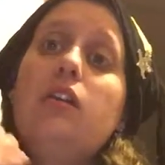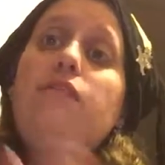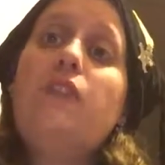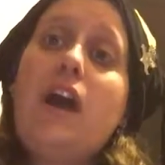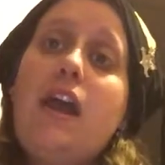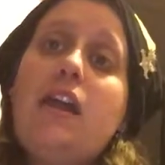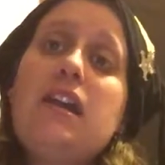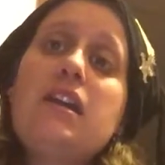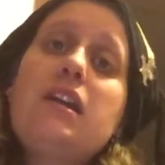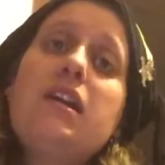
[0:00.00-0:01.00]

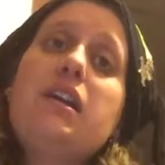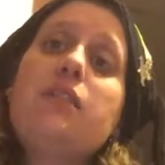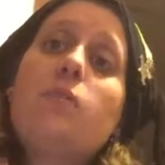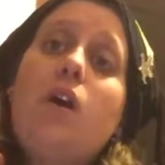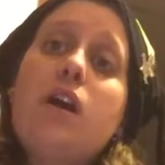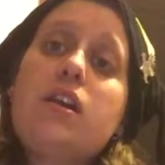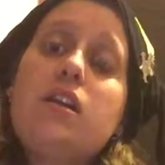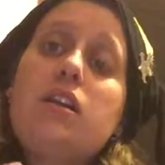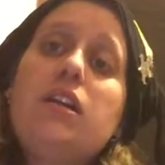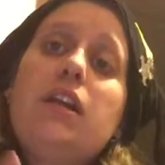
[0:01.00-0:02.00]
fire and
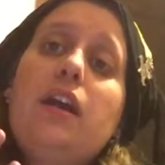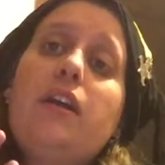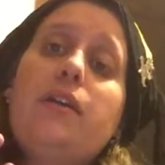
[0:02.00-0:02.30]
water